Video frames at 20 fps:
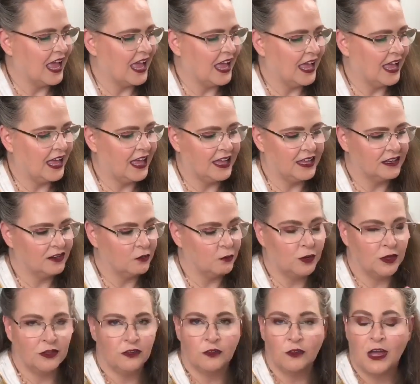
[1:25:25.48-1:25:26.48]
And
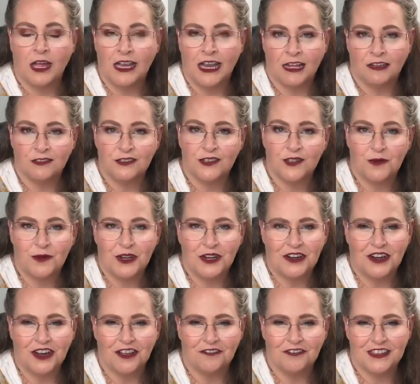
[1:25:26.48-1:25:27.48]
we'll announce the
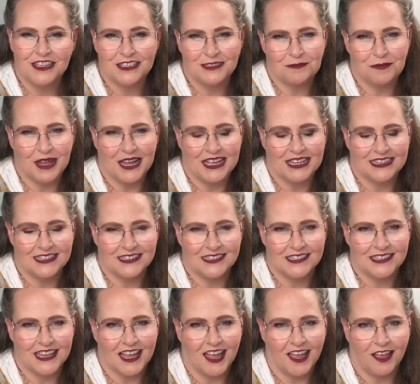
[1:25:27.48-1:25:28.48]
winner of these
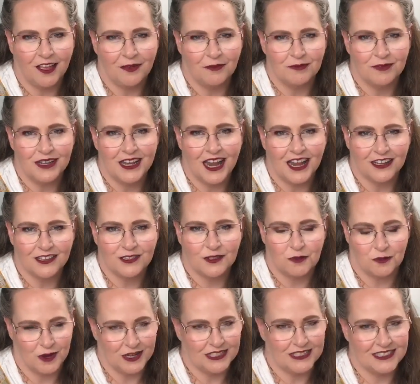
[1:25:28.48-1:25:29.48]
pens um, next
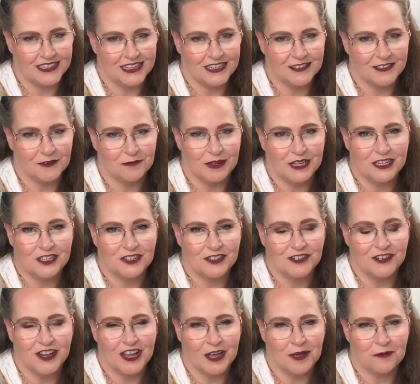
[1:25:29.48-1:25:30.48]
Wednesday. So make sure
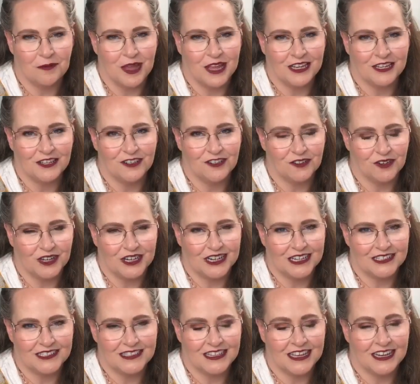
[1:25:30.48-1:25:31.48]
you come and join
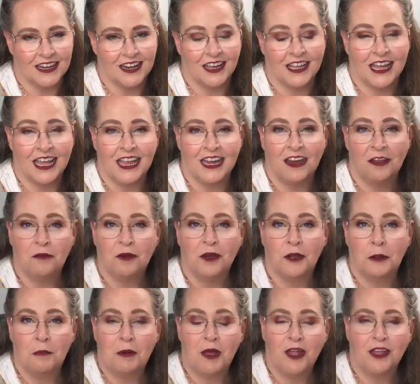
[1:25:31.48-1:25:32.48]
us. And again, I want
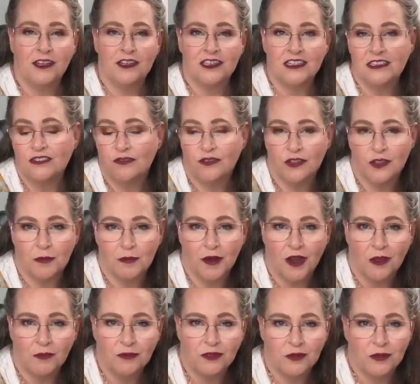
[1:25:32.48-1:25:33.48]
to apologize for the
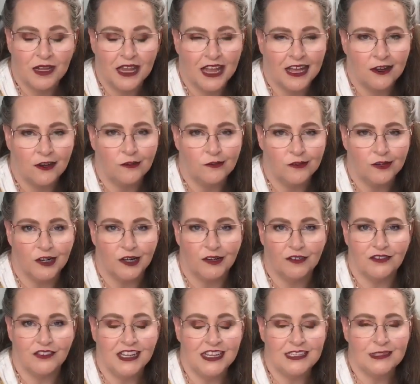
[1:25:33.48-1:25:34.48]
problems we had over on
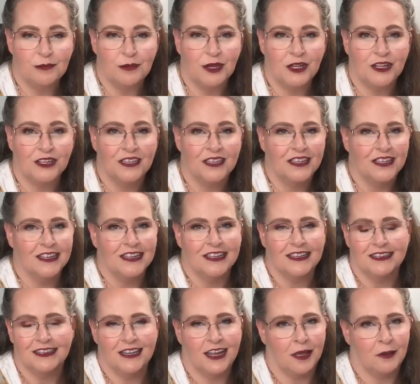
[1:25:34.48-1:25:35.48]
Facebook.
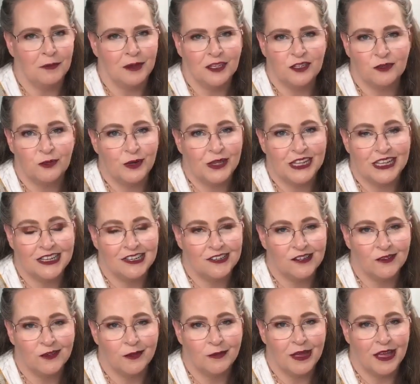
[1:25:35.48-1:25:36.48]
Not much we can
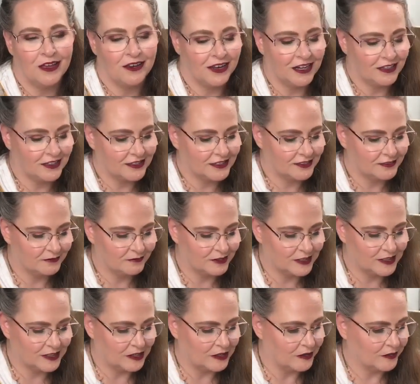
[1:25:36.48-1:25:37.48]
do about it.
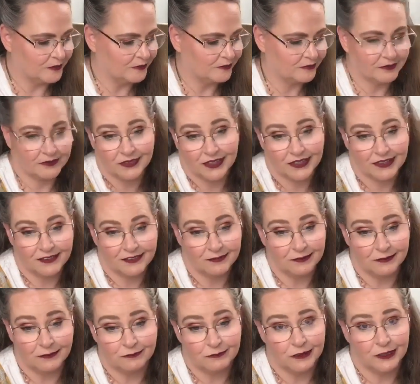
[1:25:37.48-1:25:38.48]
So
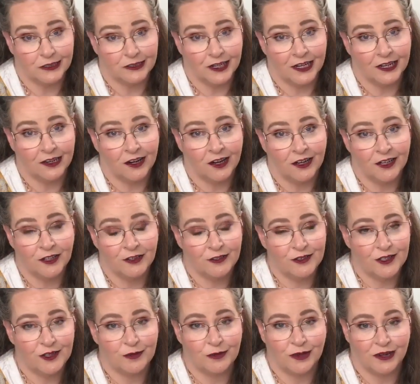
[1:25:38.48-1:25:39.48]
we are here on
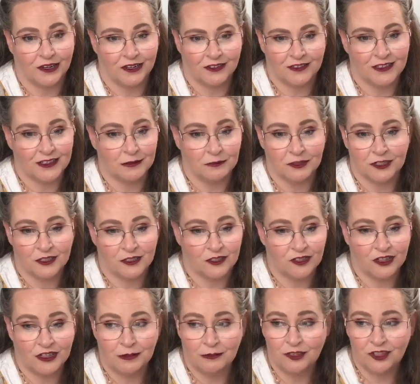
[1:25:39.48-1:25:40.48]
YouTube where it seemed to
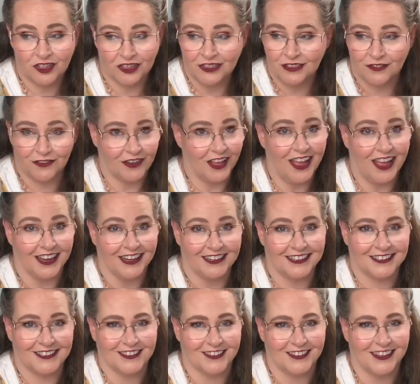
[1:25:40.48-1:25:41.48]
stream just fine.
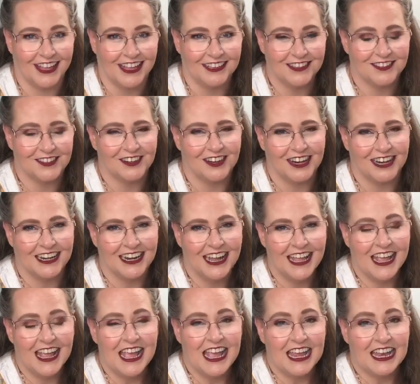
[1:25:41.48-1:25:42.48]
So that's great.
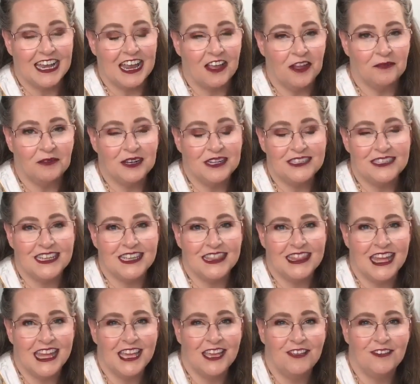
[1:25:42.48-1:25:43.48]
Now I want to say
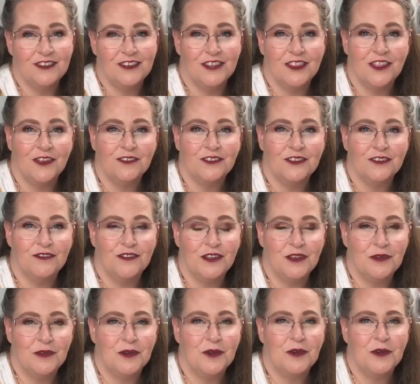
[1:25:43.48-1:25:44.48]
thank you to those of
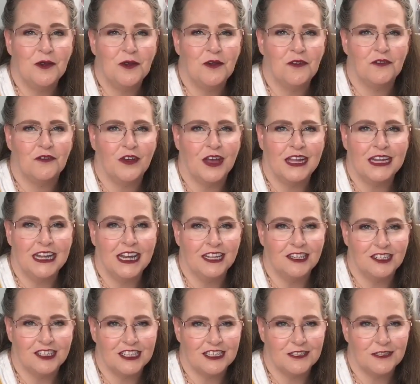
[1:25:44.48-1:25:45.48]
you who
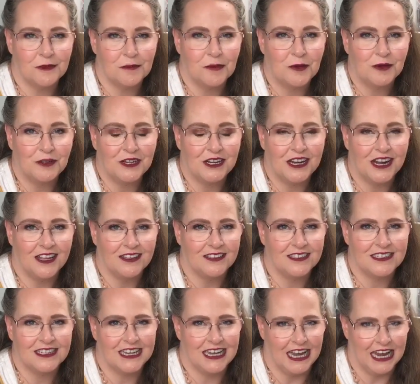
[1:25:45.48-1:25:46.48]
financially supported us
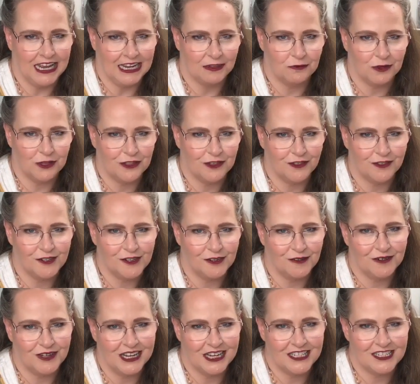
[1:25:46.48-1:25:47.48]
tonight with your
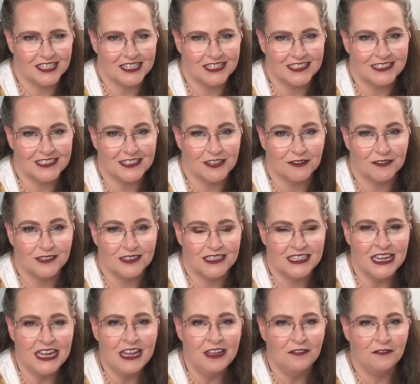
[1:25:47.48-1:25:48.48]
donations. So
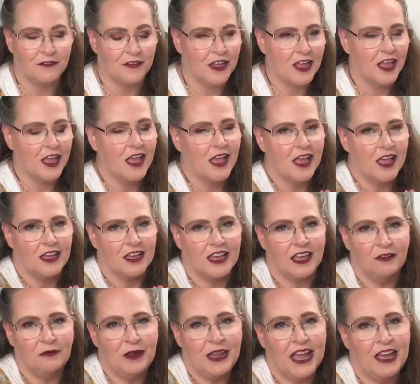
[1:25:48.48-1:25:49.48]
Steve,
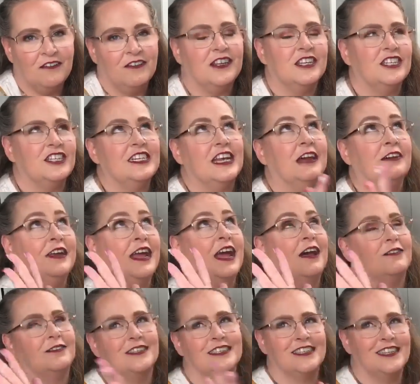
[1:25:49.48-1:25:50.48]
can we have a shout
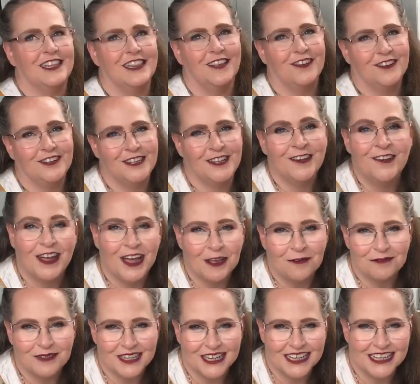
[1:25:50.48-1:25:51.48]
out to those who
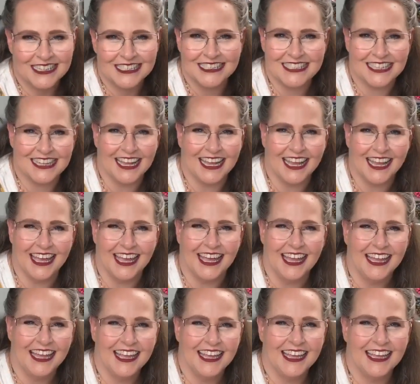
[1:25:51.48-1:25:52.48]
helped yes. us?
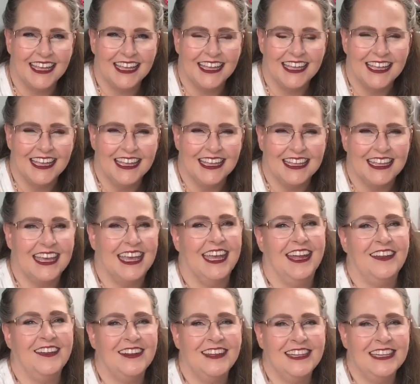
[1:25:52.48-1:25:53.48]
Carolyn.
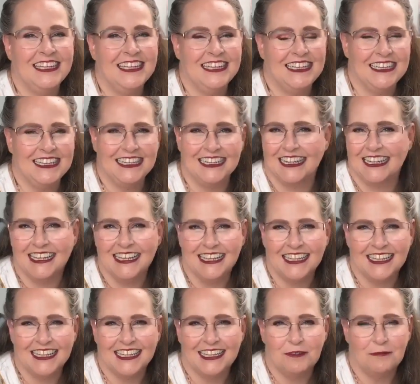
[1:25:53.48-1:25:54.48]
Carolyn. Mary
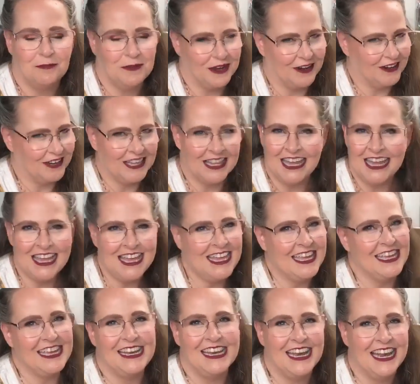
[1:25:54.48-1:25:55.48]
Lynn. Mary
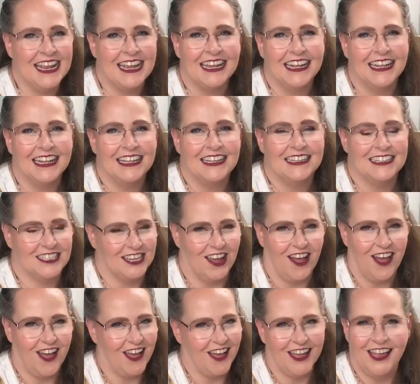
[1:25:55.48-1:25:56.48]
Lynn. Dawn.
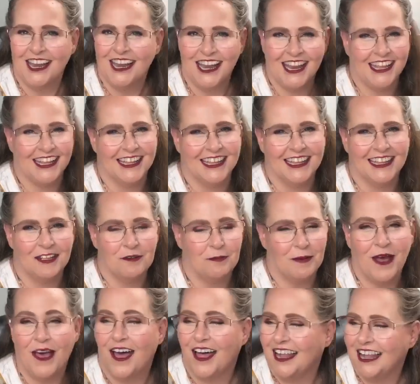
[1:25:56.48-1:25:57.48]
Dawn. Holly.
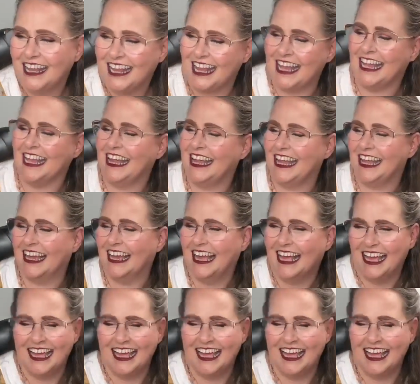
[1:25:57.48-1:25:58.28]
Polly, Jack,